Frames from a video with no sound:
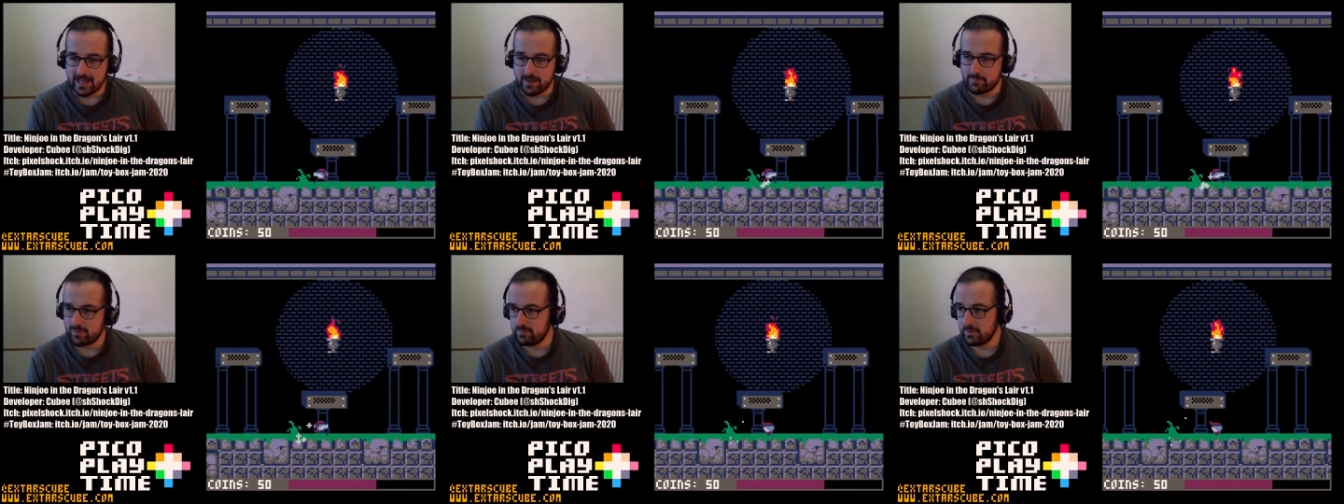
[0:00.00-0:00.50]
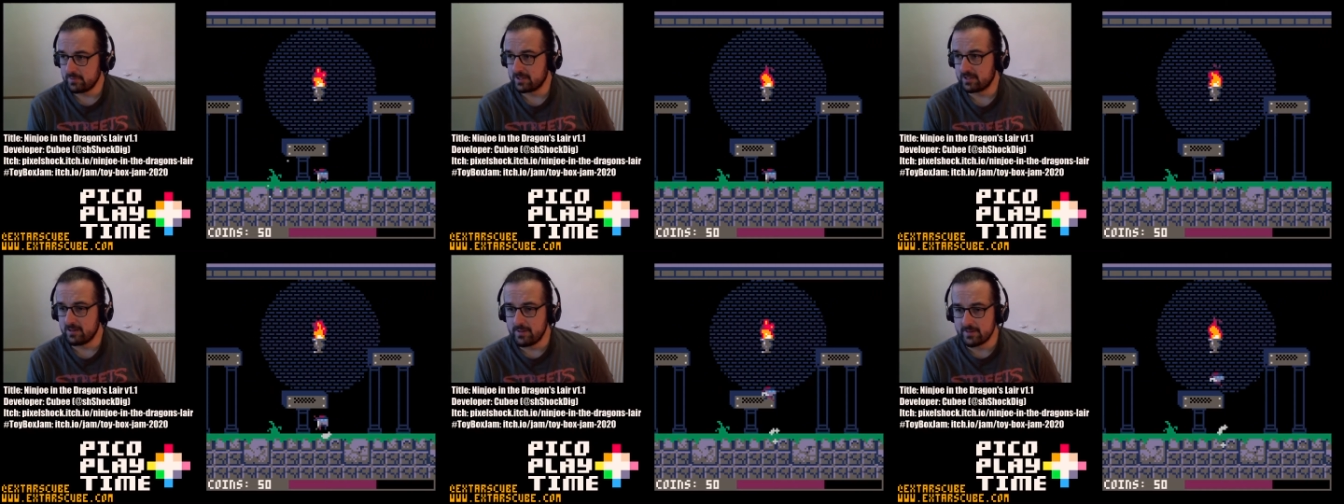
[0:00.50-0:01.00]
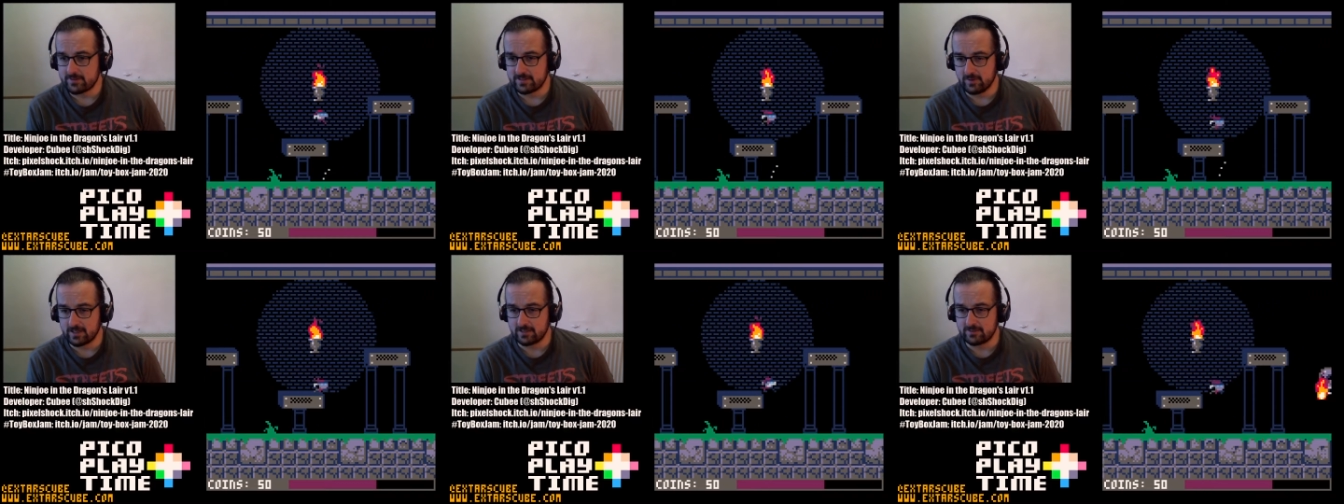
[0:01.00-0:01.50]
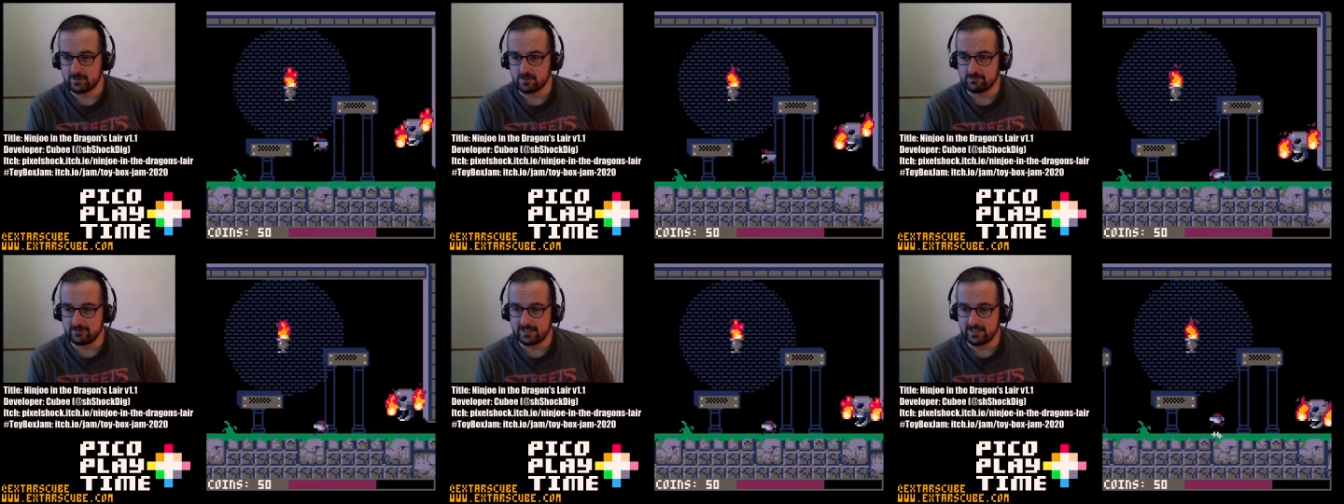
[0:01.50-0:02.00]
I'm probably going to make myself like a
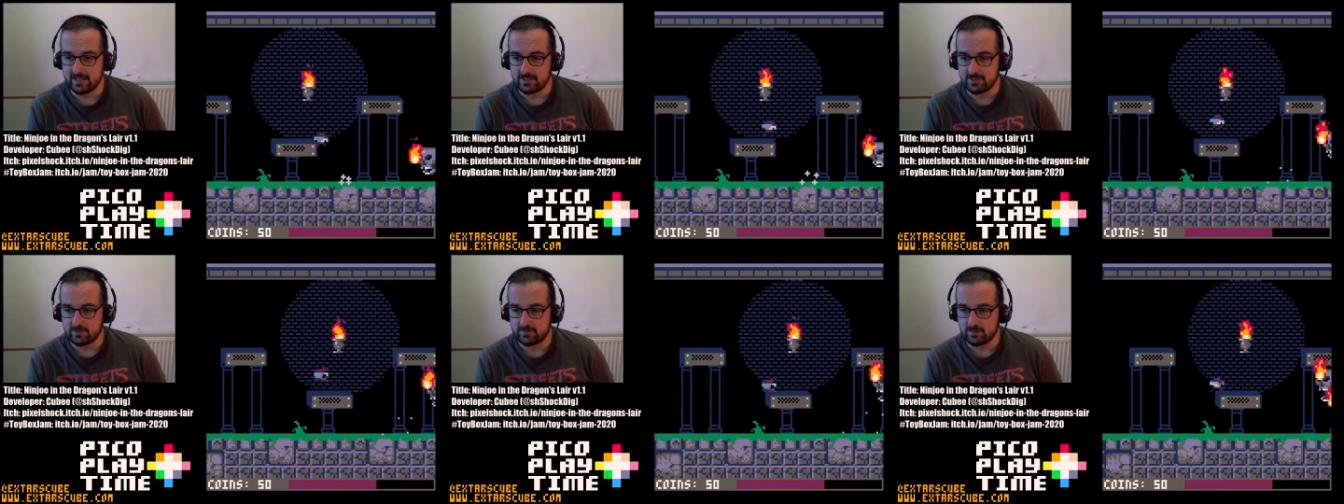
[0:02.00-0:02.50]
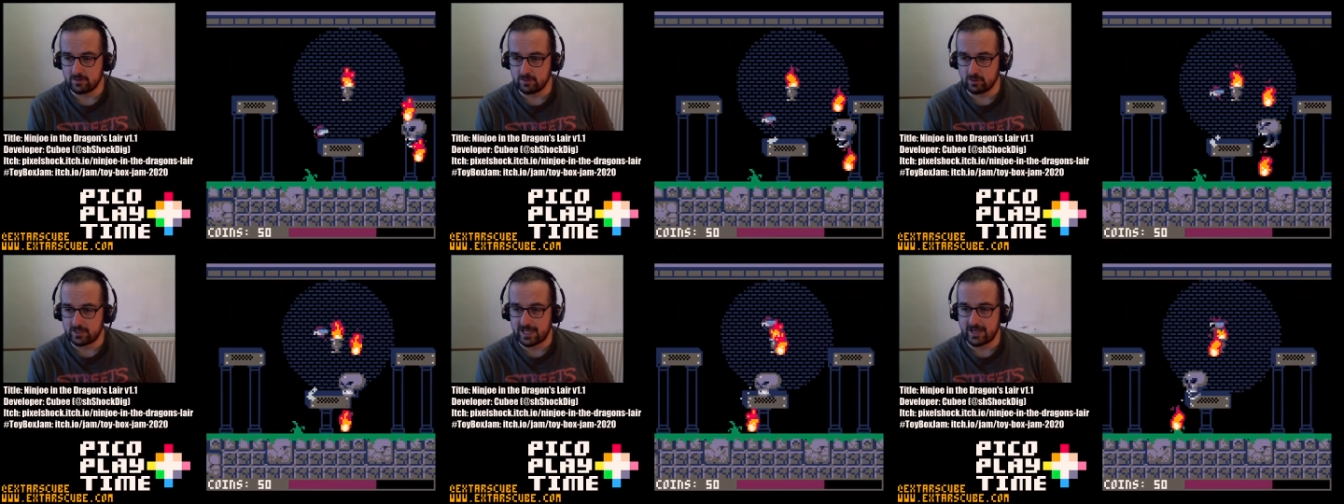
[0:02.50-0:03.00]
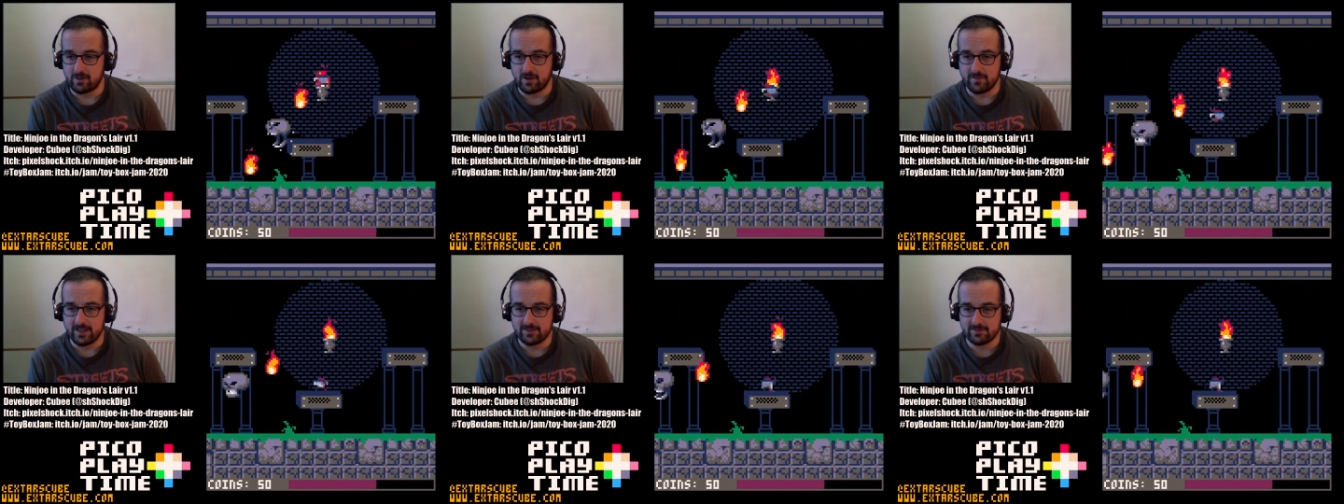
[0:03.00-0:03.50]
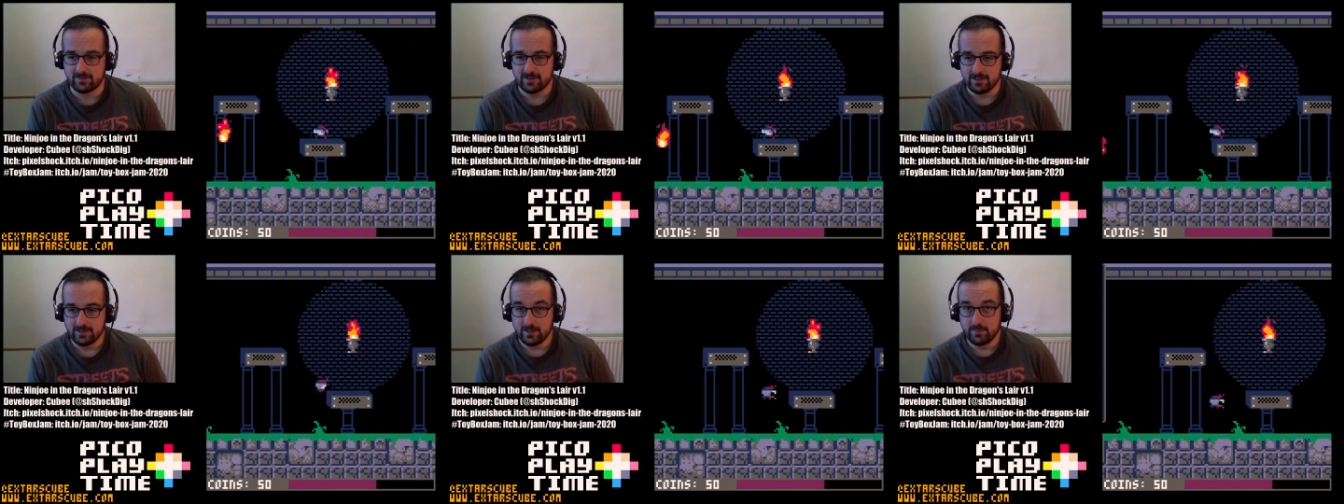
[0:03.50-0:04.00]
total idiot and just look out on this.
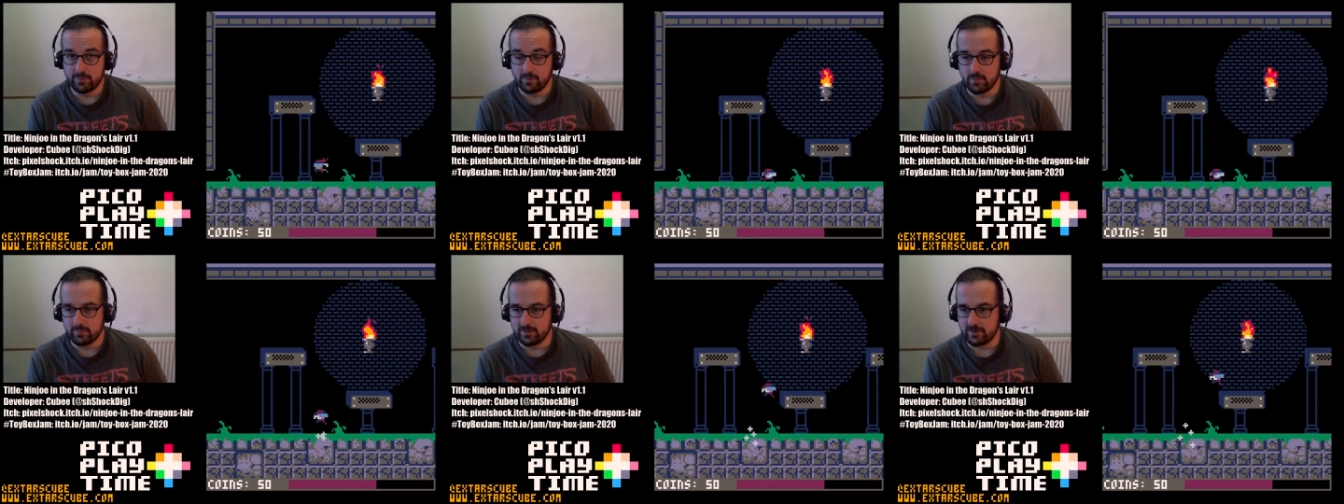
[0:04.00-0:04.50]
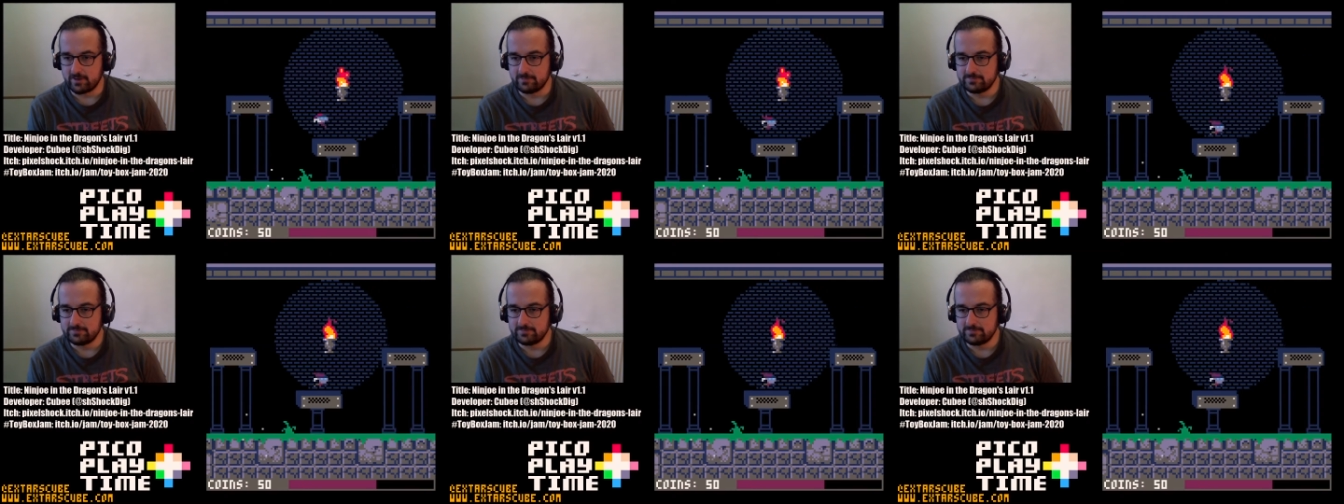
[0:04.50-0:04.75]
Probably not.